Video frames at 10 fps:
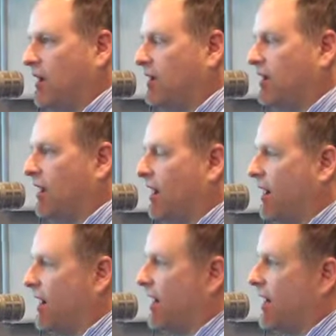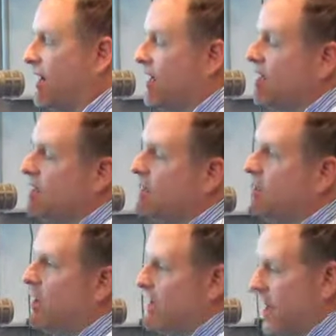And you
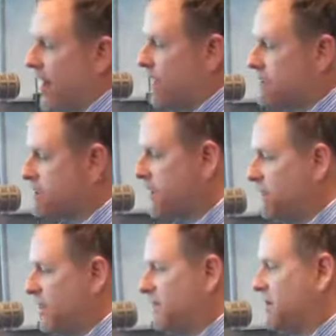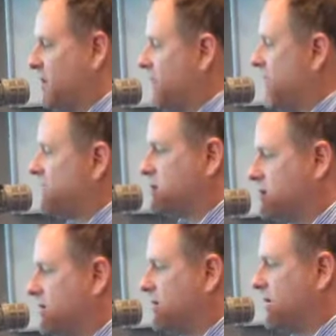know what? Say whatever you want.
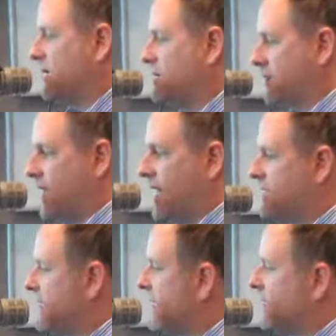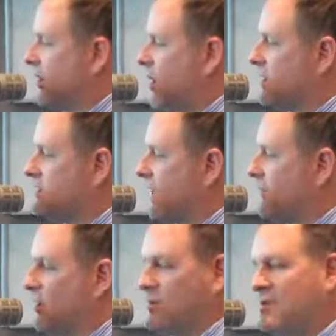She and I dated a long time ago.